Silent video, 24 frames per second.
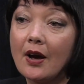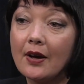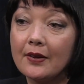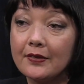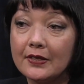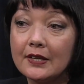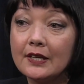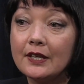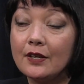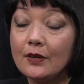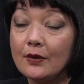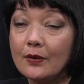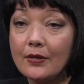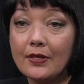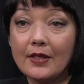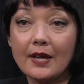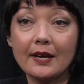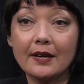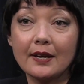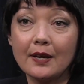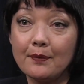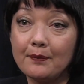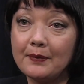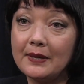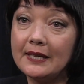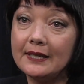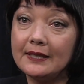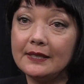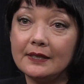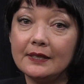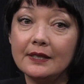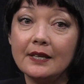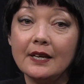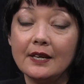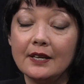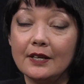the youth that come
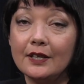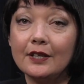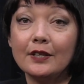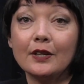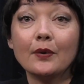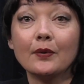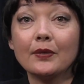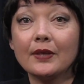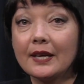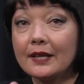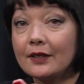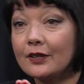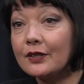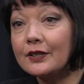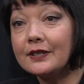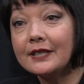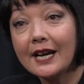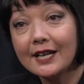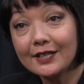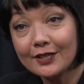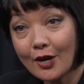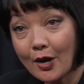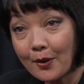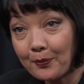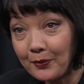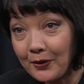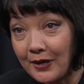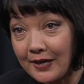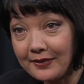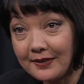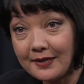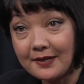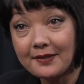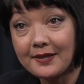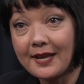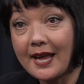in, they learn how to
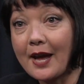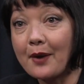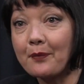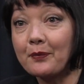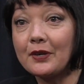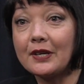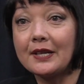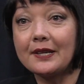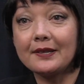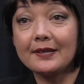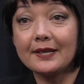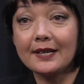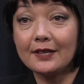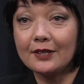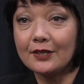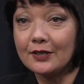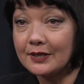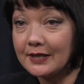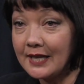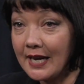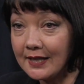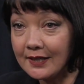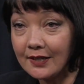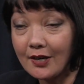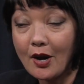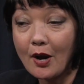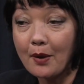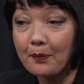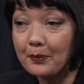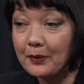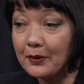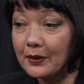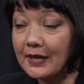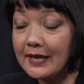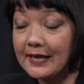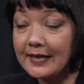operate these cameras. They learn how to
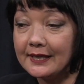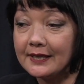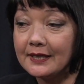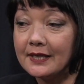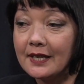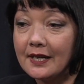operate.